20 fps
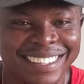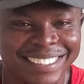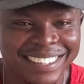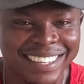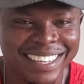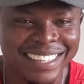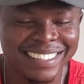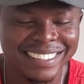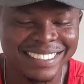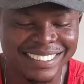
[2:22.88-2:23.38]

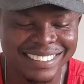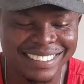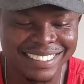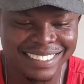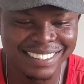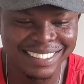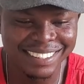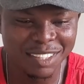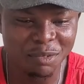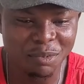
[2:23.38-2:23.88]
Try it and
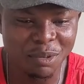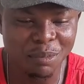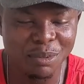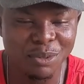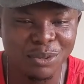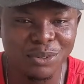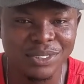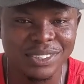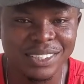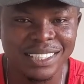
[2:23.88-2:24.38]
see. You
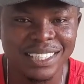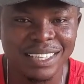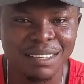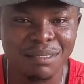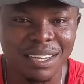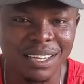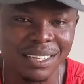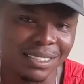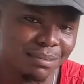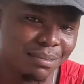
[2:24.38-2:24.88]
probably will see
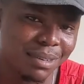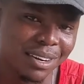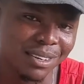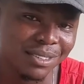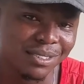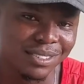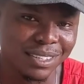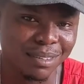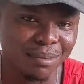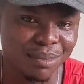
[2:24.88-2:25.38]
him getting
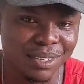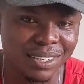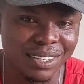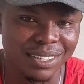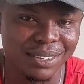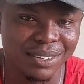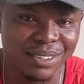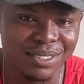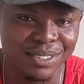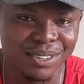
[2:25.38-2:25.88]
married to
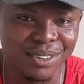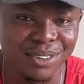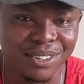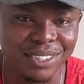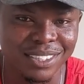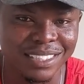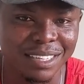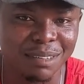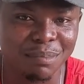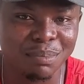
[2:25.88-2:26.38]
somebody or
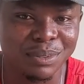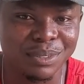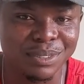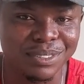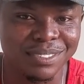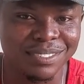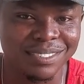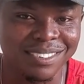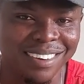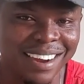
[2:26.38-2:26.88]

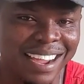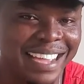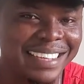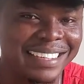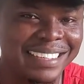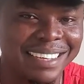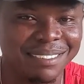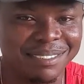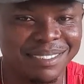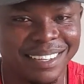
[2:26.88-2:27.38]
jumping
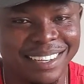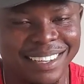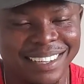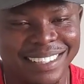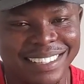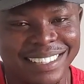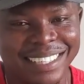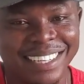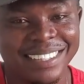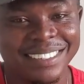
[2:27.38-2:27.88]
right after
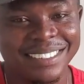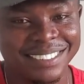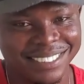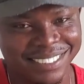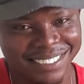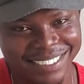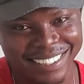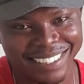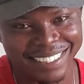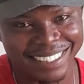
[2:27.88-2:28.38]
telling you she's
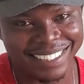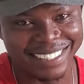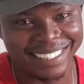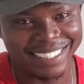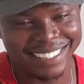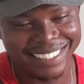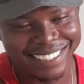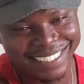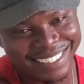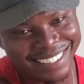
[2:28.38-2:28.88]
not ready
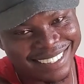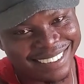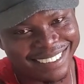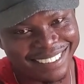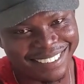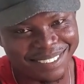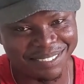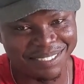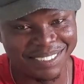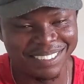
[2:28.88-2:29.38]

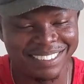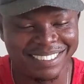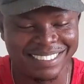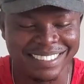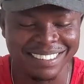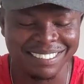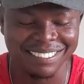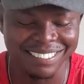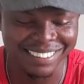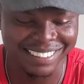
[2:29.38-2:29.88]
to be with
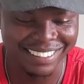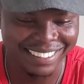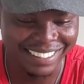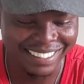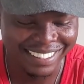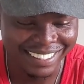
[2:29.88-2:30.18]
someone.